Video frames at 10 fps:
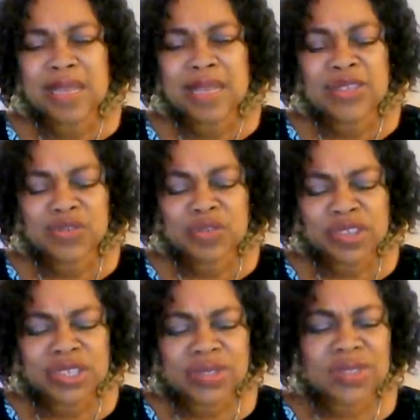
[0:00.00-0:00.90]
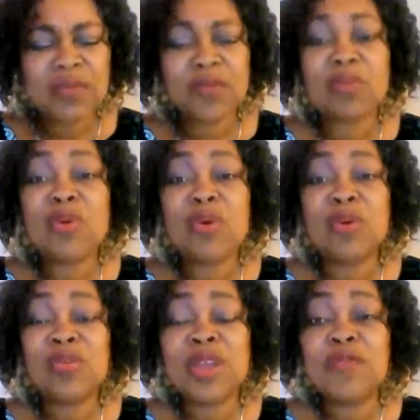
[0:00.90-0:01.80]
estrange itself from
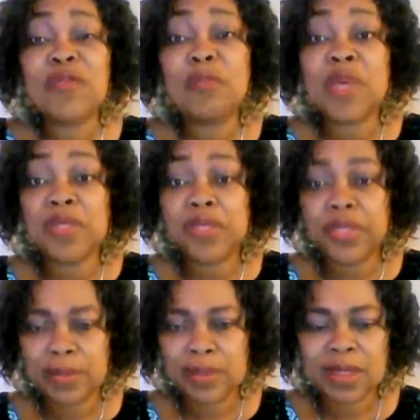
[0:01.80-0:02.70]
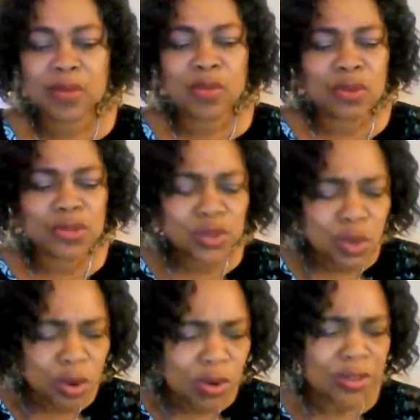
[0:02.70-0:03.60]
God right from birth. They
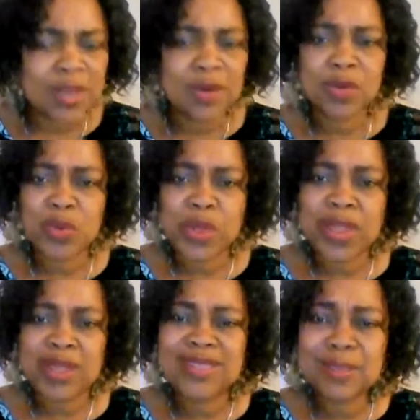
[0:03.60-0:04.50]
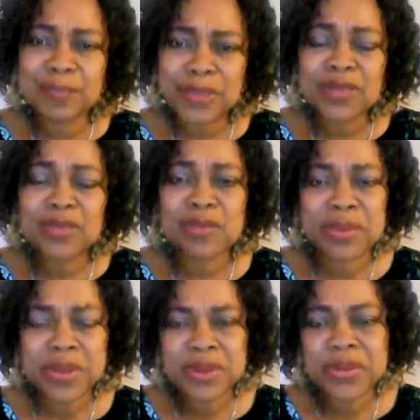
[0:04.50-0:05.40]
go their own way, separated
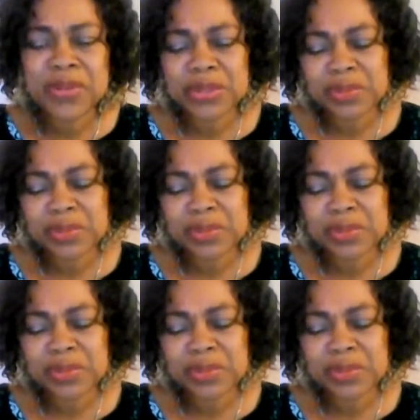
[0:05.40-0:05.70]
from God.